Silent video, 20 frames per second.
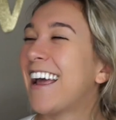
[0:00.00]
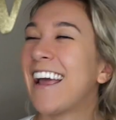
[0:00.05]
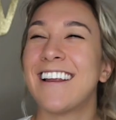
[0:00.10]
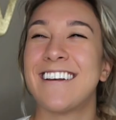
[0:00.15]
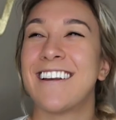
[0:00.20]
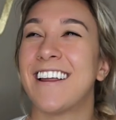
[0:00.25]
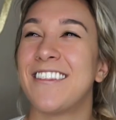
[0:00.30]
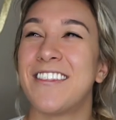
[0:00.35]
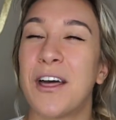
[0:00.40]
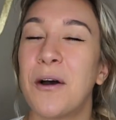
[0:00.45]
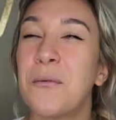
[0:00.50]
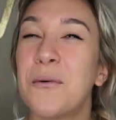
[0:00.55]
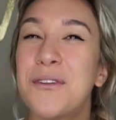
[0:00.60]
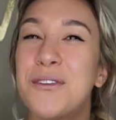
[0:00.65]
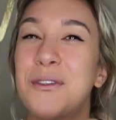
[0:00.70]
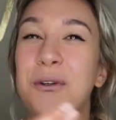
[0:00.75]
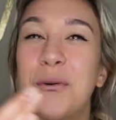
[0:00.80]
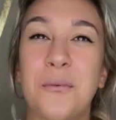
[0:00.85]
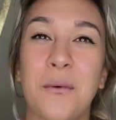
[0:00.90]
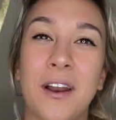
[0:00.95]
And that
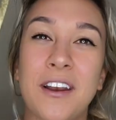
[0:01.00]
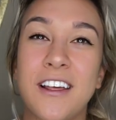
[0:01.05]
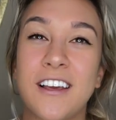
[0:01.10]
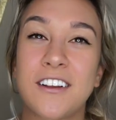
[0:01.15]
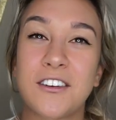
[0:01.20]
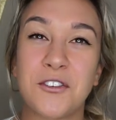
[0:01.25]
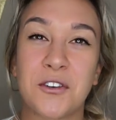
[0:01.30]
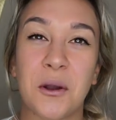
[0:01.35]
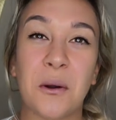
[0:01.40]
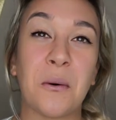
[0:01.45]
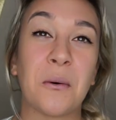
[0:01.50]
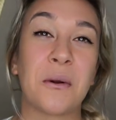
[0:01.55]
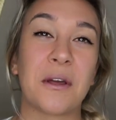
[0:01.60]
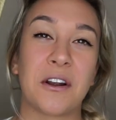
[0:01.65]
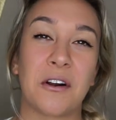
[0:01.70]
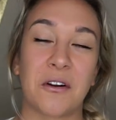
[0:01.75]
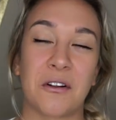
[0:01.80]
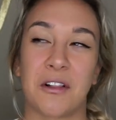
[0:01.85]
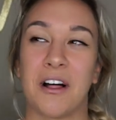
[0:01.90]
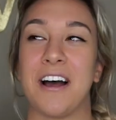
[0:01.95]
was the running joke
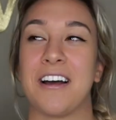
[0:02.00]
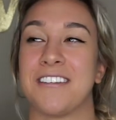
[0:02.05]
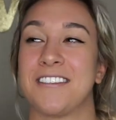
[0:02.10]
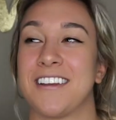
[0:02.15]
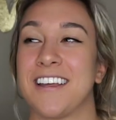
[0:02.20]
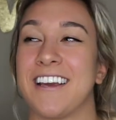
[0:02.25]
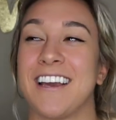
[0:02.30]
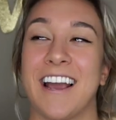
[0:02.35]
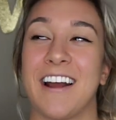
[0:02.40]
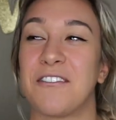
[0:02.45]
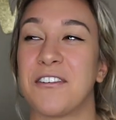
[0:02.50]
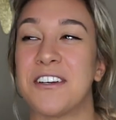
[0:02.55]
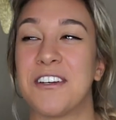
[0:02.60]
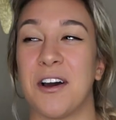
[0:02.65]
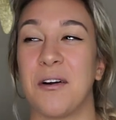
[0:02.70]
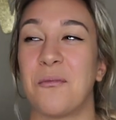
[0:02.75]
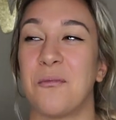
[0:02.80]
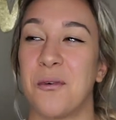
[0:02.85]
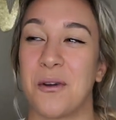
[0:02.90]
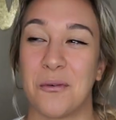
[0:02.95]
in our class. Like every
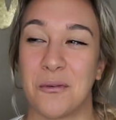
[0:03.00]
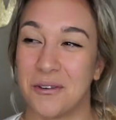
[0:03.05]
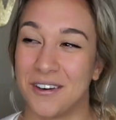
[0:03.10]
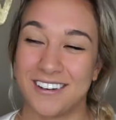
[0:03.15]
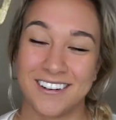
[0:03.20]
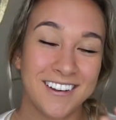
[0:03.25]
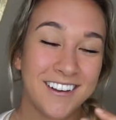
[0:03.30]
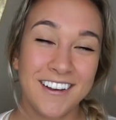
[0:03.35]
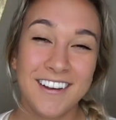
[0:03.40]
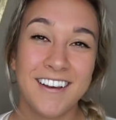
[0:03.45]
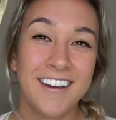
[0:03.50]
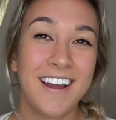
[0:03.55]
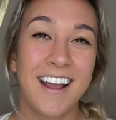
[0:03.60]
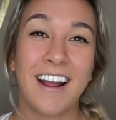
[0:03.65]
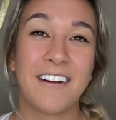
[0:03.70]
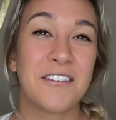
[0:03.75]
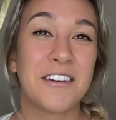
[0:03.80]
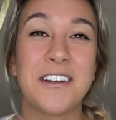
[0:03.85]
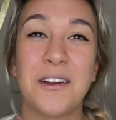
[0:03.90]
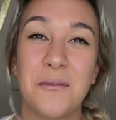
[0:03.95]
time we would
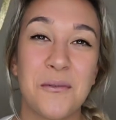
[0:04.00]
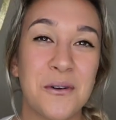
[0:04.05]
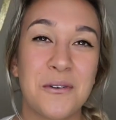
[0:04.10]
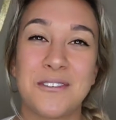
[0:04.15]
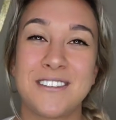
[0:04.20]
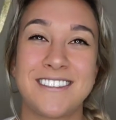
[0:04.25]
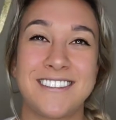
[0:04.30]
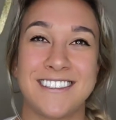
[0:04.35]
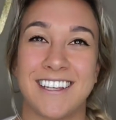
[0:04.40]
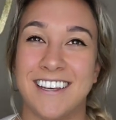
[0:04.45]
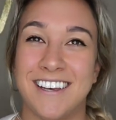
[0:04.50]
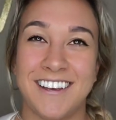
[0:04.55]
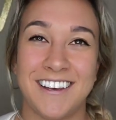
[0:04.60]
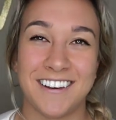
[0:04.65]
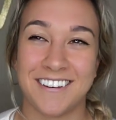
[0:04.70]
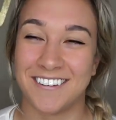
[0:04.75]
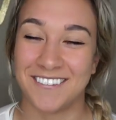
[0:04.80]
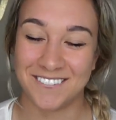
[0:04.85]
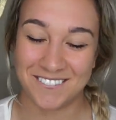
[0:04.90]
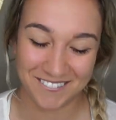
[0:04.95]
see
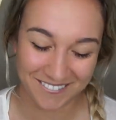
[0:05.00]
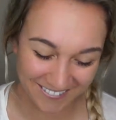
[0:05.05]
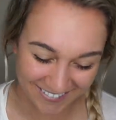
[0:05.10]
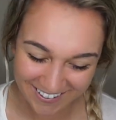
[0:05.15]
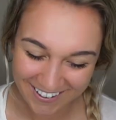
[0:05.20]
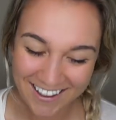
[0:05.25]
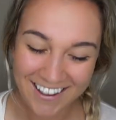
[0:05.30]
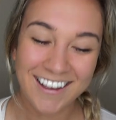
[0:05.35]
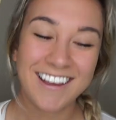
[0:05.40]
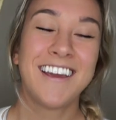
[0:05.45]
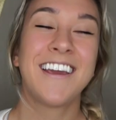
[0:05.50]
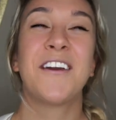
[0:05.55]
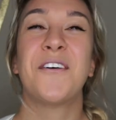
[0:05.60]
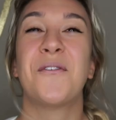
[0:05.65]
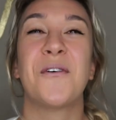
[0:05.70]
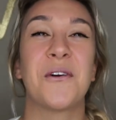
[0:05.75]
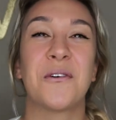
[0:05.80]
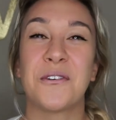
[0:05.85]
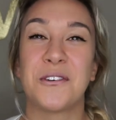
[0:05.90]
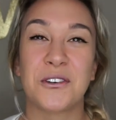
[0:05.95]
him,
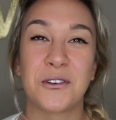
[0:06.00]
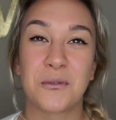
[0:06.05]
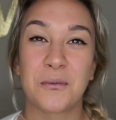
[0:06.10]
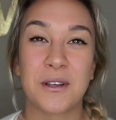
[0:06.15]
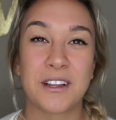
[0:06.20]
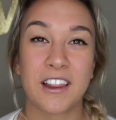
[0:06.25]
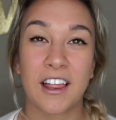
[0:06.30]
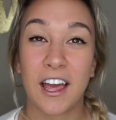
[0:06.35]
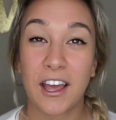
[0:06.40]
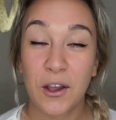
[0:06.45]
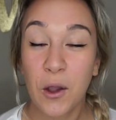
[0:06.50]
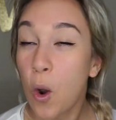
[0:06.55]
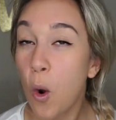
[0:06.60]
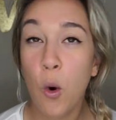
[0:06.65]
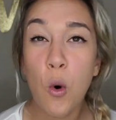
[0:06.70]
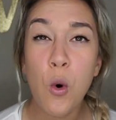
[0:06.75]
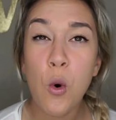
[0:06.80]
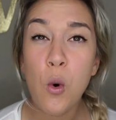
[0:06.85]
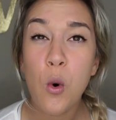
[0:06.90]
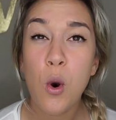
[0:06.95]
we would just be like,
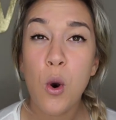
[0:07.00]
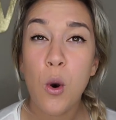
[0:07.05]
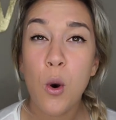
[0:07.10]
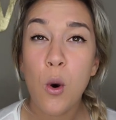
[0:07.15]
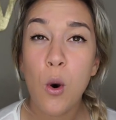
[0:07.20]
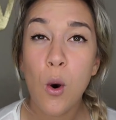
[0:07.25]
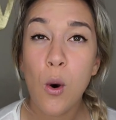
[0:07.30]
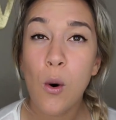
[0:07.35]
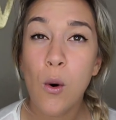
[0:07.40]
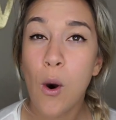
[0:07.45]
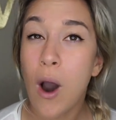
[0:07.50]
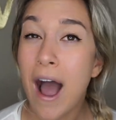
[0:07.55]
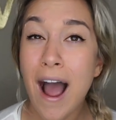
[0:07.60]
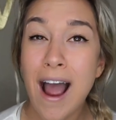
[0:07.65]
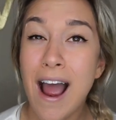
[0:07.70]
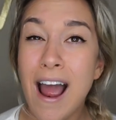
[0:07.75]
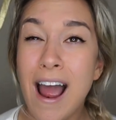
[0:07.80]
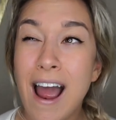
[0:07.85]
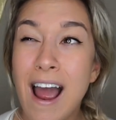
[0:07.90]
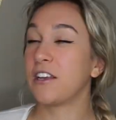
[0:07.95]
who?
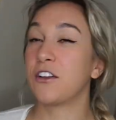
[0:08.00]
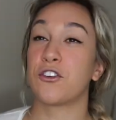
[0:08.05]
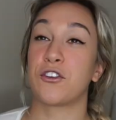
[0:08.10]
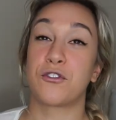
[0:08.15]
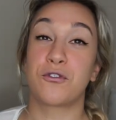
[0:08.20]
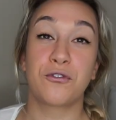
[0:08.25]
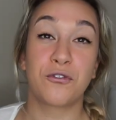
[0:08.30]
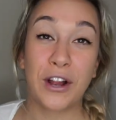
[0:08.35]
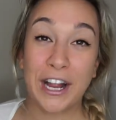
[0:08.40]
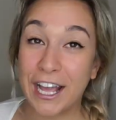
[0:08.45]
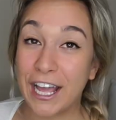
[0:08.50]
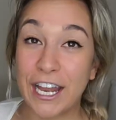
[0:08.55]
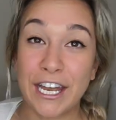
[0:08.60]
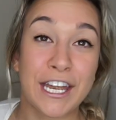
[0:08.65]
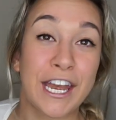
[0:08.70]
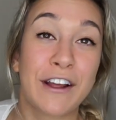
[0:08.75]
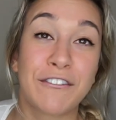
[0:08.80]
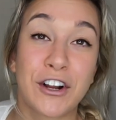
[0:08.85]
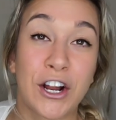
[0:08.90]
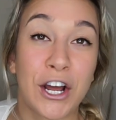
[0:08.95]
What? He just
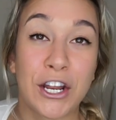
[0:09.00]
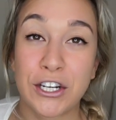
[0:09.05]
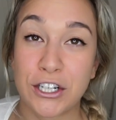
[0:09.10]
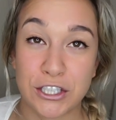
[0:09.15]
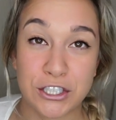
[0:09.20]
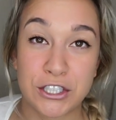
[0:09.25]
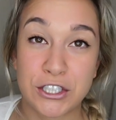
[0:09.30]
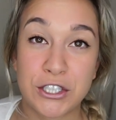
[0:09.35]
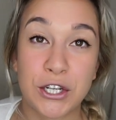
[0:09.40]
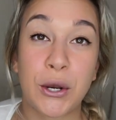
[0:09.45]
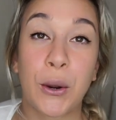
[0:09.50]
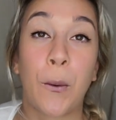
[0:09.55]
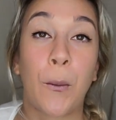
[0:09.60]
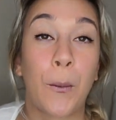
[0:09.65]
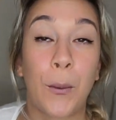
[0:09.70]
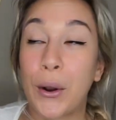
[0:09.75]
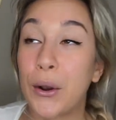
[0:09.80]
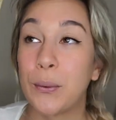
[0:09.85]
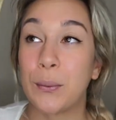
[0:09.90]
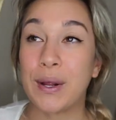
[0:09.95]
freaking never understood a
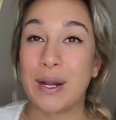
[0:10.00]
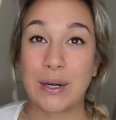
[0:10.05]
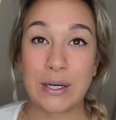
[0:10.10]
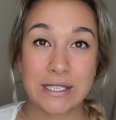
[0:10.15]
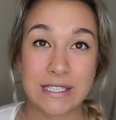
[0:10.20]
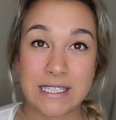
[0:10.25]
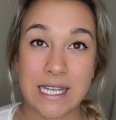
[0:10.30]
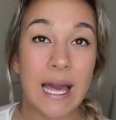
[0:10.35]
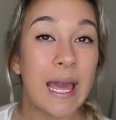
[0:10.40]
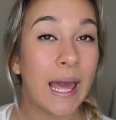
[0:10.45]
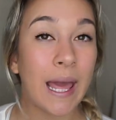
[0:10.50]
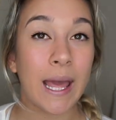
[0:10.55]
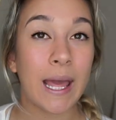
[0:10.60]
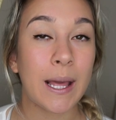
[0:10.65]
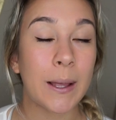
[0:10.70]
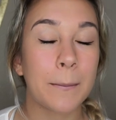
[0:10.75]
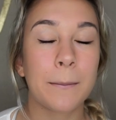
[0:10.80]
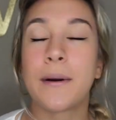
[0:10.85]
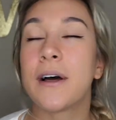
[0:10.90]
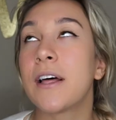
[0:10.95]
word we were
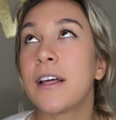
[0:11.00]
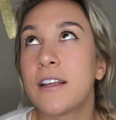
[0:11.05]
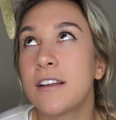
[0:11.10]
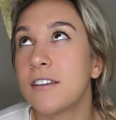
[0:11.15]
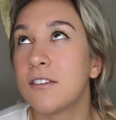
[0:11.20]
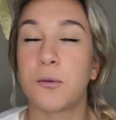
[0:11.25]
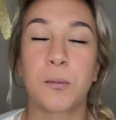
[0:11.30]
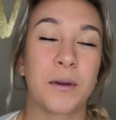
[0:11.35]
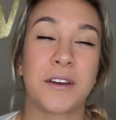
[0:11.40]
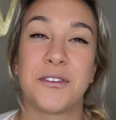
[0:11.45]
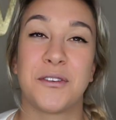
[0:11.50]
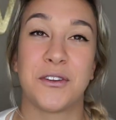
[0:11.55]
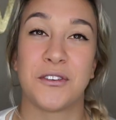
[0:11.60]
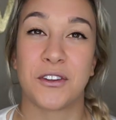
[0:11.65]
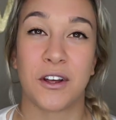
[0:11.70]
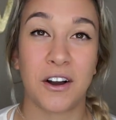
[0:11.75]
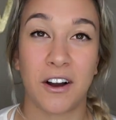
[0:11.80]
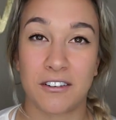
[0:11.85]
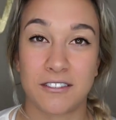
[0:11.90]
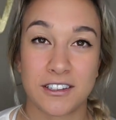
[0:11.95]
saying, but it's because
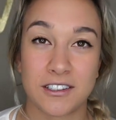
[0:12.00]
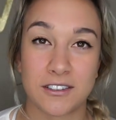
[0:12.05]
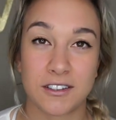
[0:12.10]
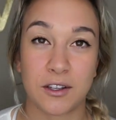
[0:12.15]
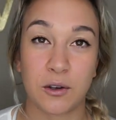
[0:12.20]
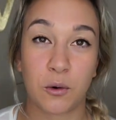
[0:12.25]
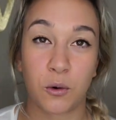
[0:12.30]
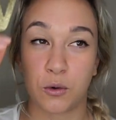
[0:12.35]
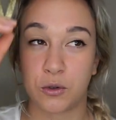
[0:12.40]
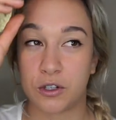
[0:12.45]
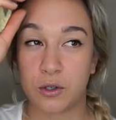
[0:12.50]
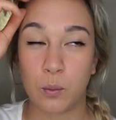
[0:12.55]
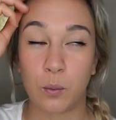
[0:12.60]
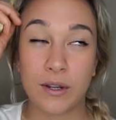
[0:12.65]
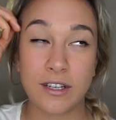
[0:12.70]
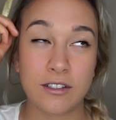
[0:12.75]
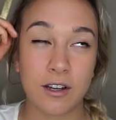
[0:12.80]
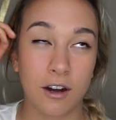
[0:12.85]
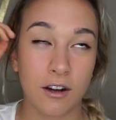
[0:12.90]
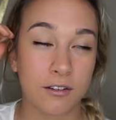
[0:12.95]
he's obviously old and
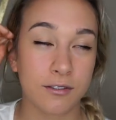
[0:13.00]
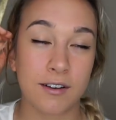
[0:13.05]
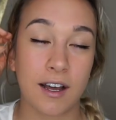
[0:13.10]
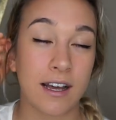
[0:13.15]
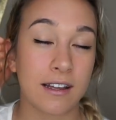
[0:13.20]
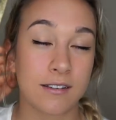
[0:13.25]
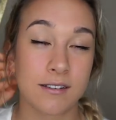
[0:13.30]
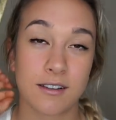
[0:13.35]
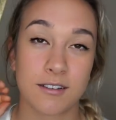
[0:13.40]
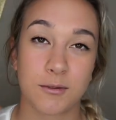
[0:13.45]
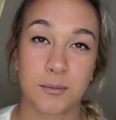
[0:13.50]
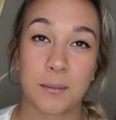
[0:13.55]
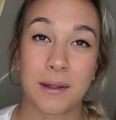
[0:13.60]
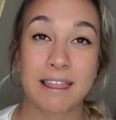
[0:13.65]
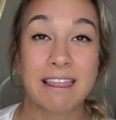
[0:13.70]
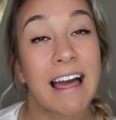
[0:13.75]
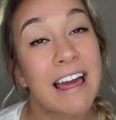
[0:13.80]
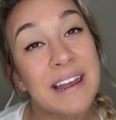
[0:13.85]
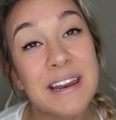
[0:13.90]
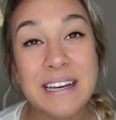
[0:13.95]
we talk fast as
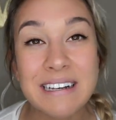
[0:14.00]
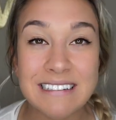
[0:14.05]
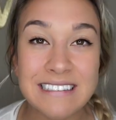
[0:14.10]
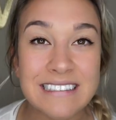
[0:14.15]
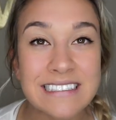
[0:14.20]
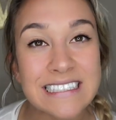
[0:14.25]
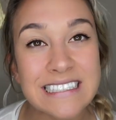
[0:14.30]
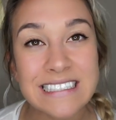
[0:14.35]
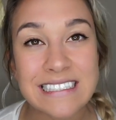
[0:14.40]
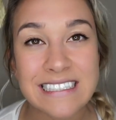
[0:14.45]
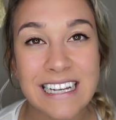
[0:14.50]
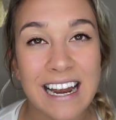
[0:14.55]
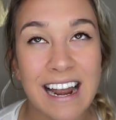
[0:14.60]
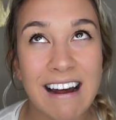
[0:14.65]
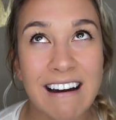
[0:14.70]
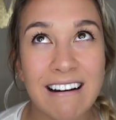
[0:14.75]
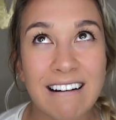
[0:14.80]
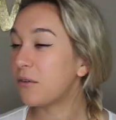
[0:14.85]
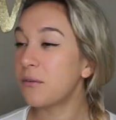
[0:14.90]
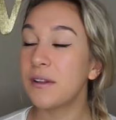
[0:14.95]
millennials, you
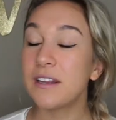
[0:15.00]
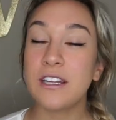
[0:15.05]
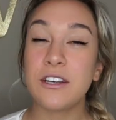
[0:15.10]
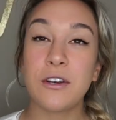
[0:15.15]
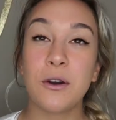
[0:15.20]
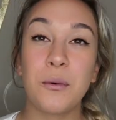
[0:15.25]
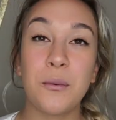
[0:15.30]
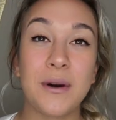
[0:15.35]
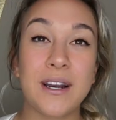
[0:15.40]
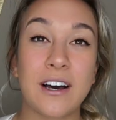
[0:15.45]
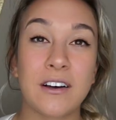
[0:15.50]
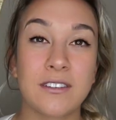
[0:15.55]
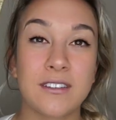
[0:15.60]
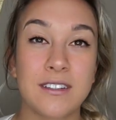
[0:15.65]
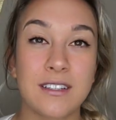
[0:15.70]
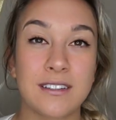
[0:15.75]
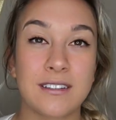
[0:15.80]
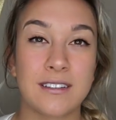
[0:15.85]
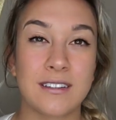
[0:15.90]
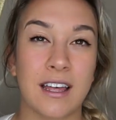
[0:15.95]
know? I don't really know what else
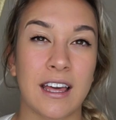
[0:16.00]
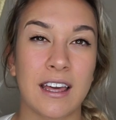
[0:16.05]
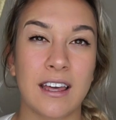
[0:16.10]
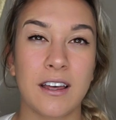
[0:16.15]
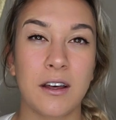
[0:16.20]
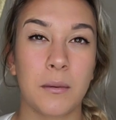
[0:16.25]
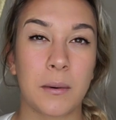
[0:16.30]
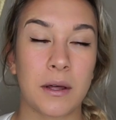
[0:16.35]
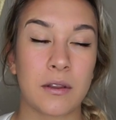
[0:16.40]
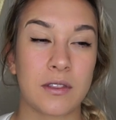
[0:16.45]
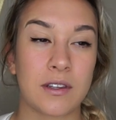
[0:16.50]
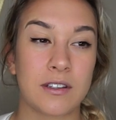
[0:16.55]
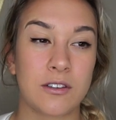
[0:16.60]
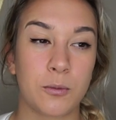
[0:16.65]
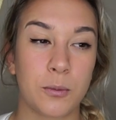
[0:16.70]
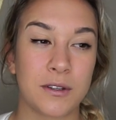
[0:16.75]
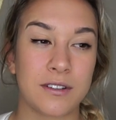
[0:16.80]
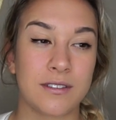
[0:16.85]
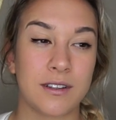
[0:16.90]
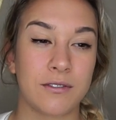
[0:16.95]
to say about this
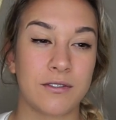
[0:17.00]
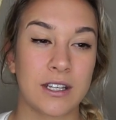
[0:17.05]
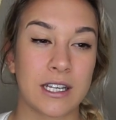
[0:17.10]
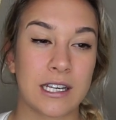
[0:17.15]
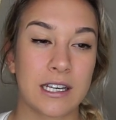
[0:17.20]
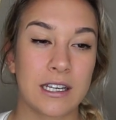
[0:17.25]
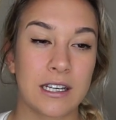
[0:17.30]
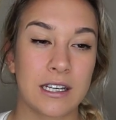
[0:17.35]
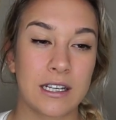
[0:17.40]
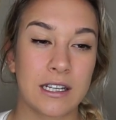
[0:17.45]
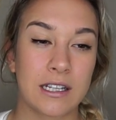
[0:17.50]
specific